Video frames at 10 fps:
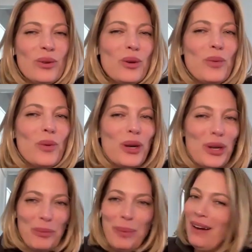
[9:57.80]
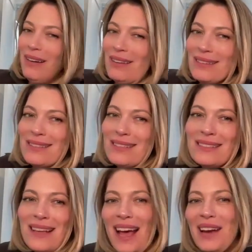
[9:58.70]
who were your parents?
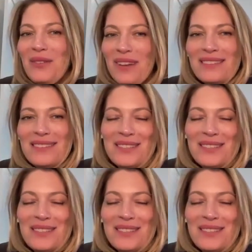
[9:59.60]
Because I don't